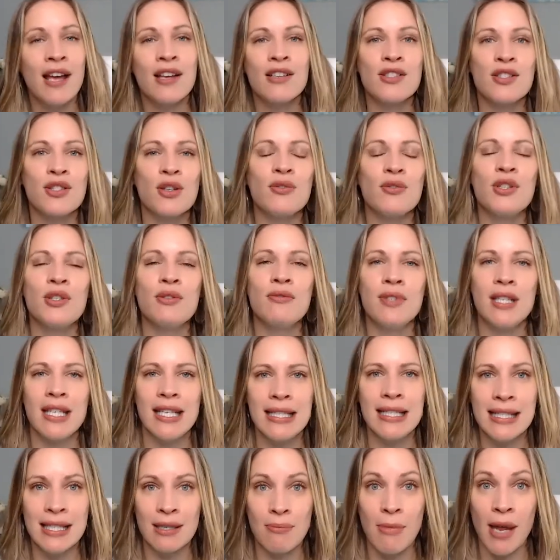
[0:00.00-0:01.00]
So you
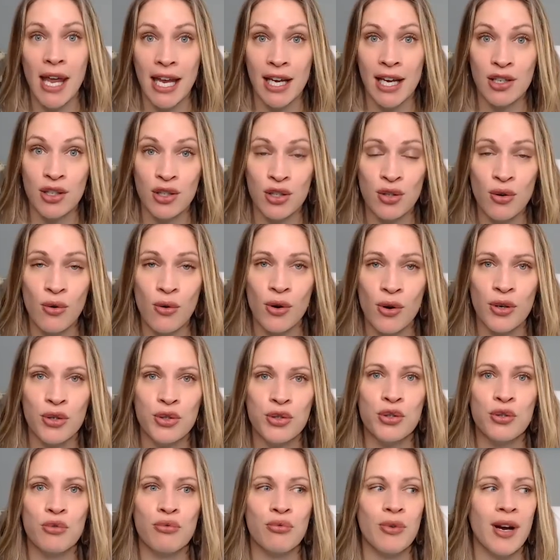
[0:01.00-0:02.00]
need to make sure
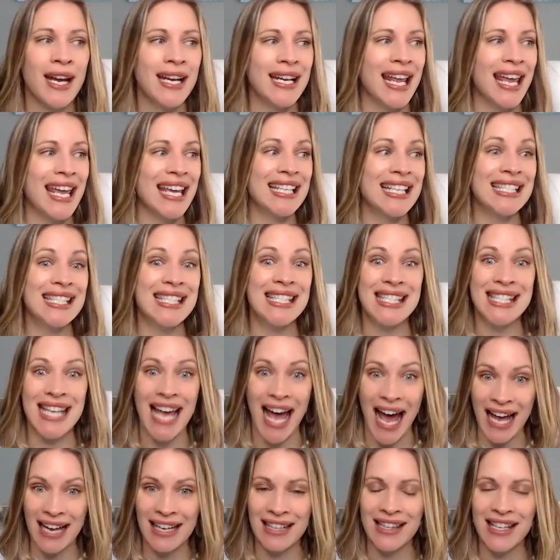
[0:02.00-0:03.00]
to write
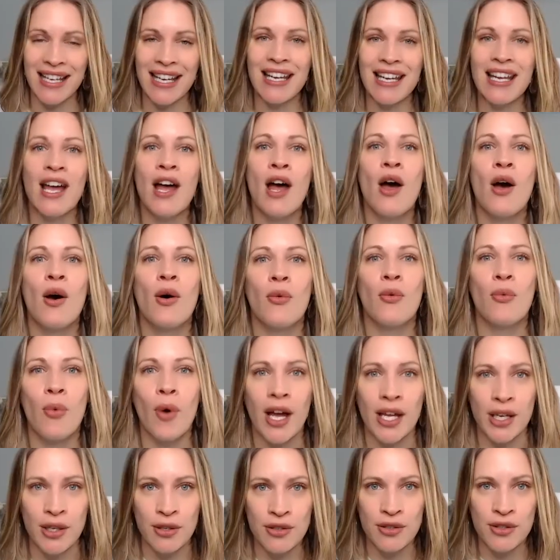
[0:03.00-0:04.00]
exactly
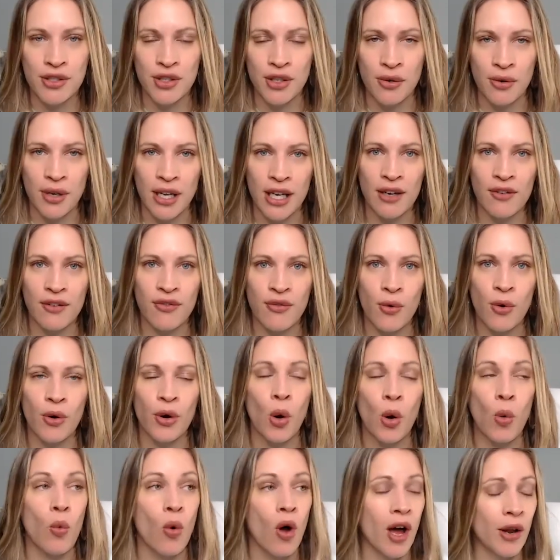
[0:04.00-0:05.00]
what you're doing
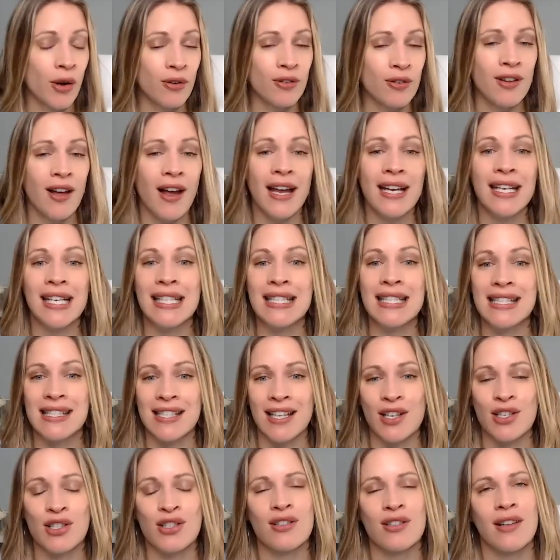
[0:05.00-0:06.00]
for waterline and
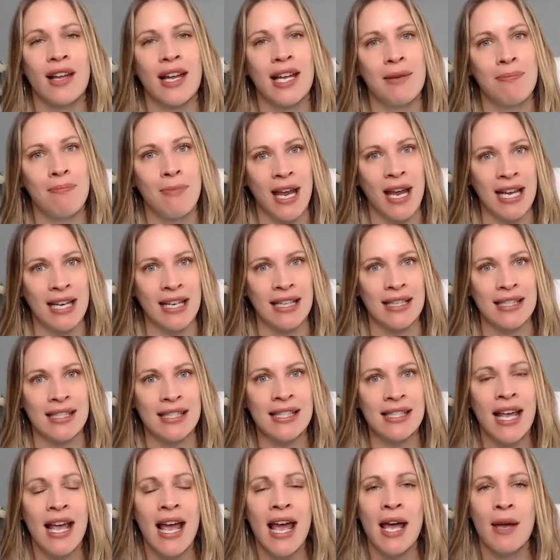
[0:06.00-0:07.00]
suction line
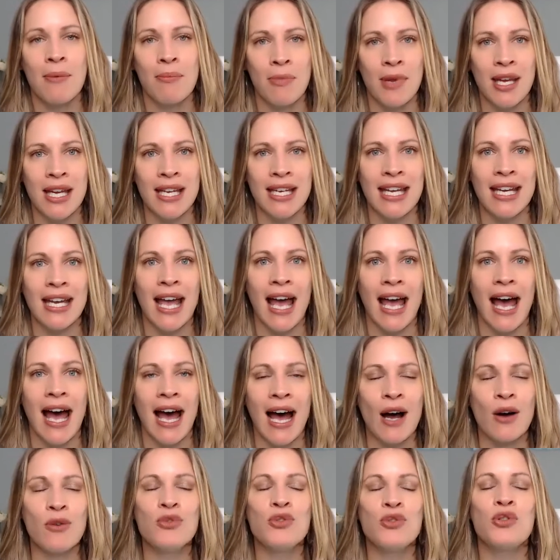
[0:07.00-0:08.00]
maintenance, meaning
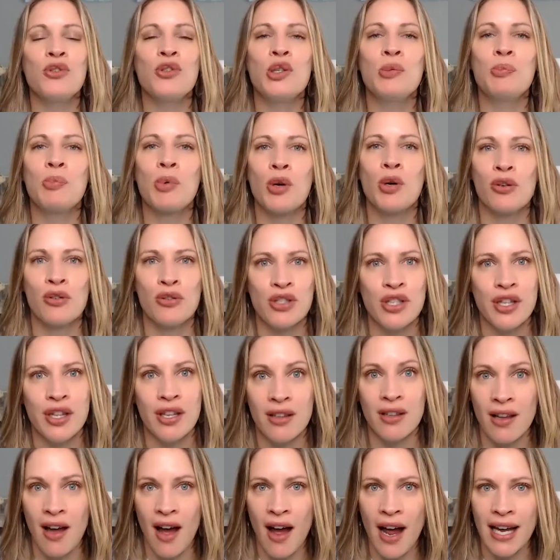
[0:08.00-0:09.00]
how do you purge
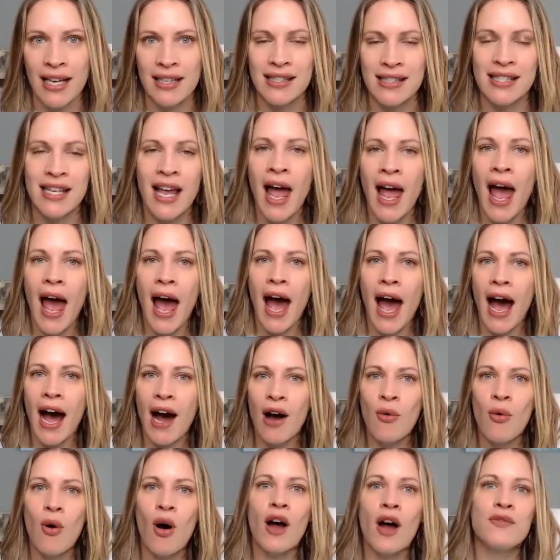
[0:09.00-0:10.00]
the lines?
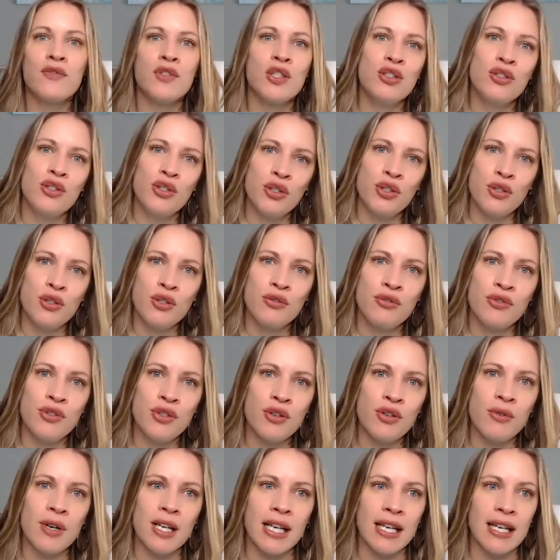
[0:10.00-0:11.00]
How often do you
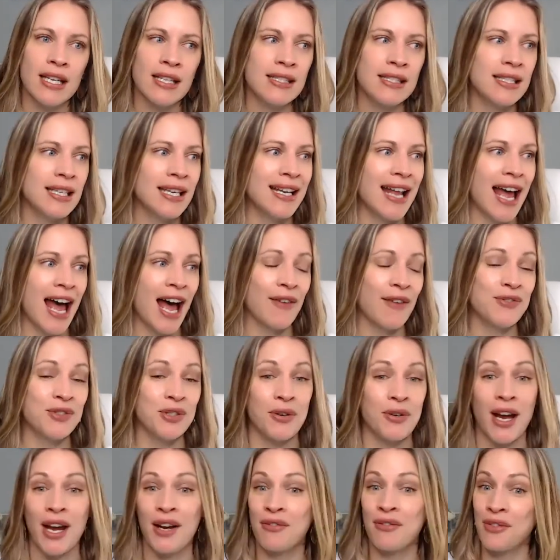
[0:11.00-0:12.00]
do it? Is it
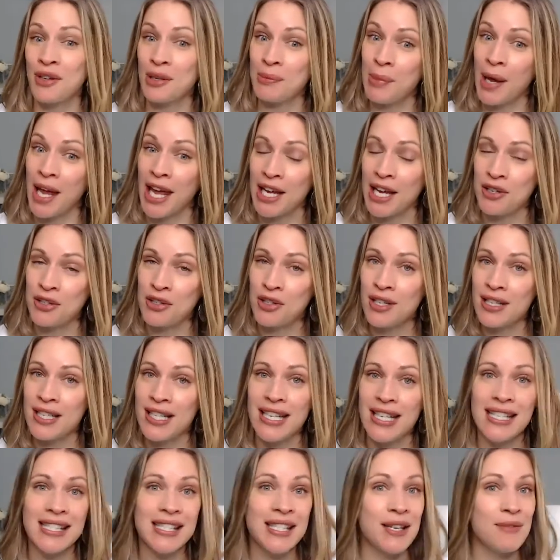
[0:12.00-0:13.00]
after every patient?
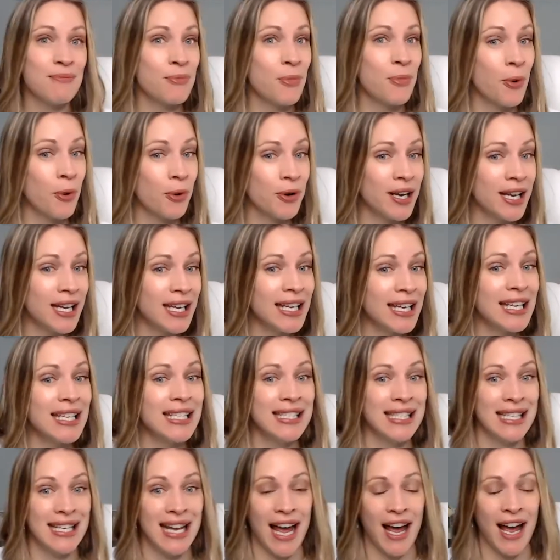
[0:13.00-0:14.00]
Is it morning?
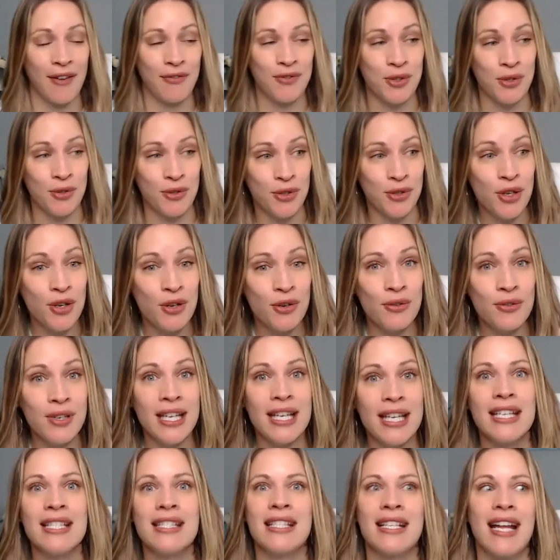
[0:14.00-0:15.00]
Is it afternoon?
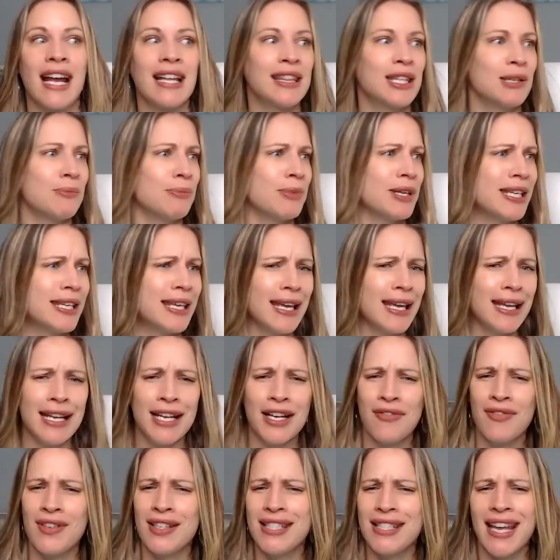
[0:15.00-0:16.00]
Is it at the beginning
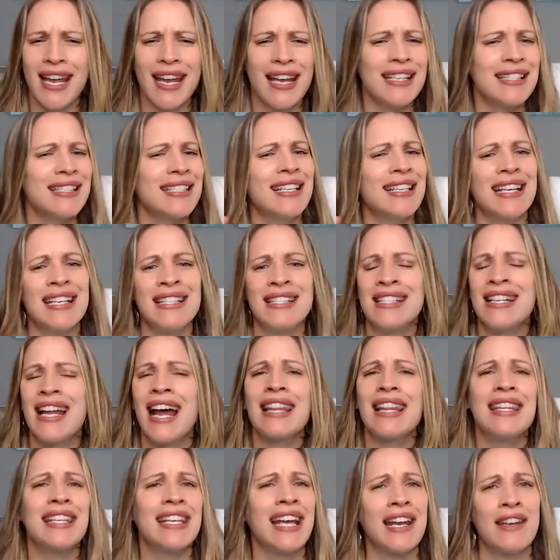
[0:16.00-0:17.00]
of the day? Is it, is it
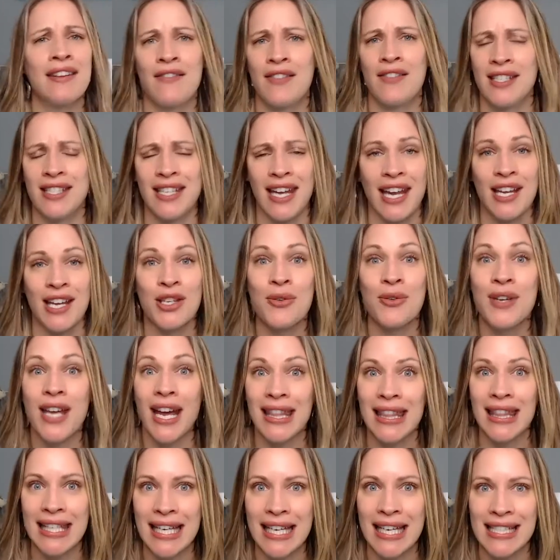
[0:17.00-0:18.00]
at the end of the day? You
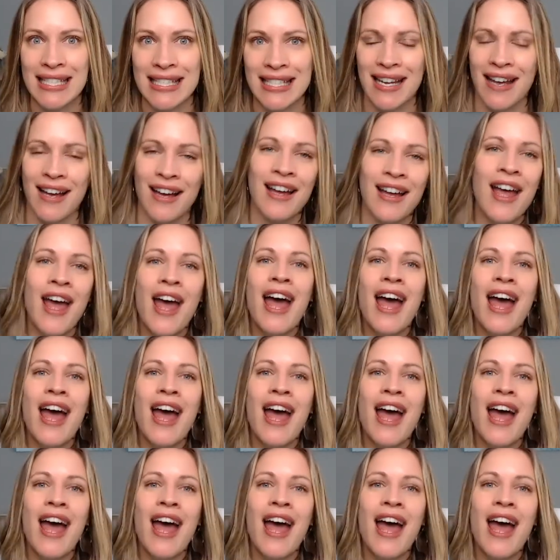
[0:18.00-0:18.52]
get the idea.